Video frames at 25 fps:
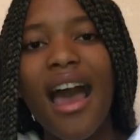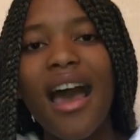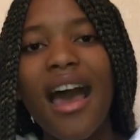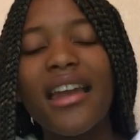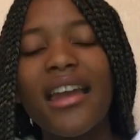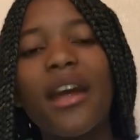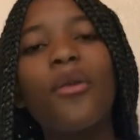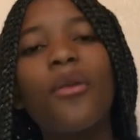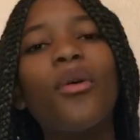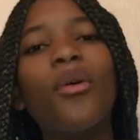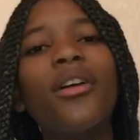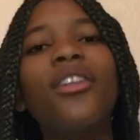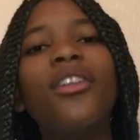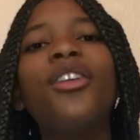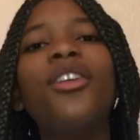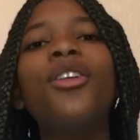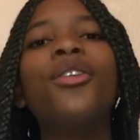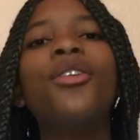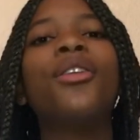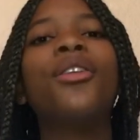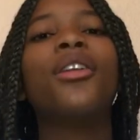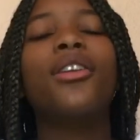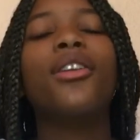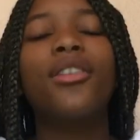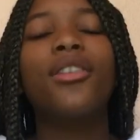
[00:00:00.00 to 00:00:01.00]
And I want
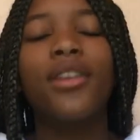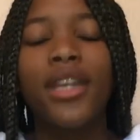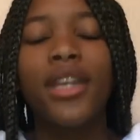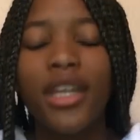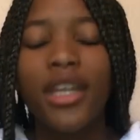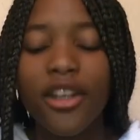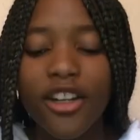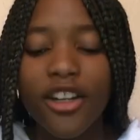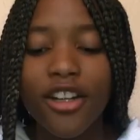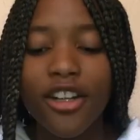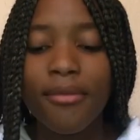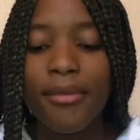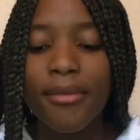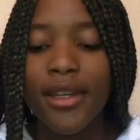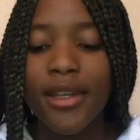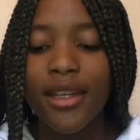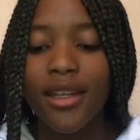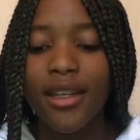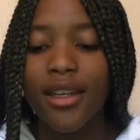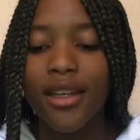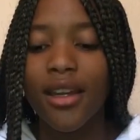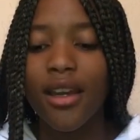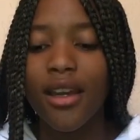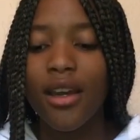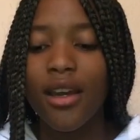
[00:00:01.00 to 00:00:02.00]
you to hear
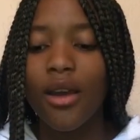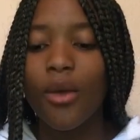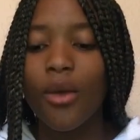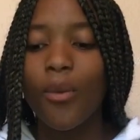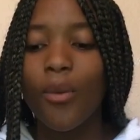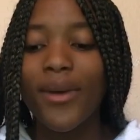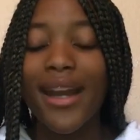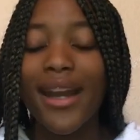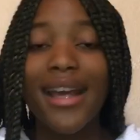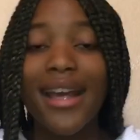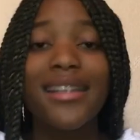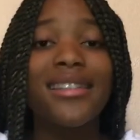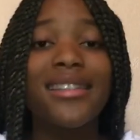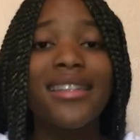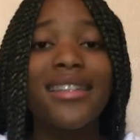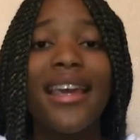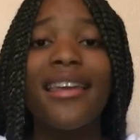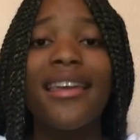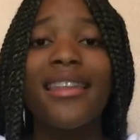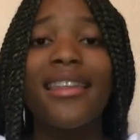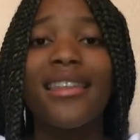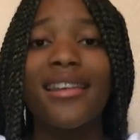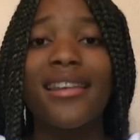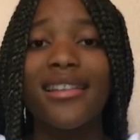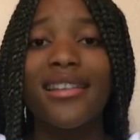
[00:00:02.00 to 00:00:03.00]
me when I
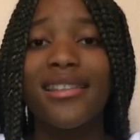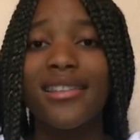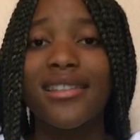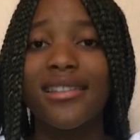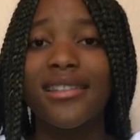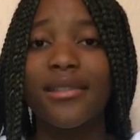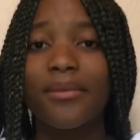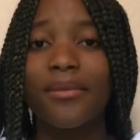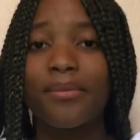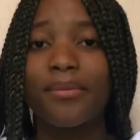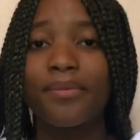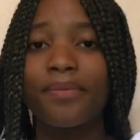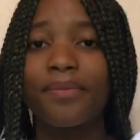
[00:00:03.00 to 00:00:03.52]
say this.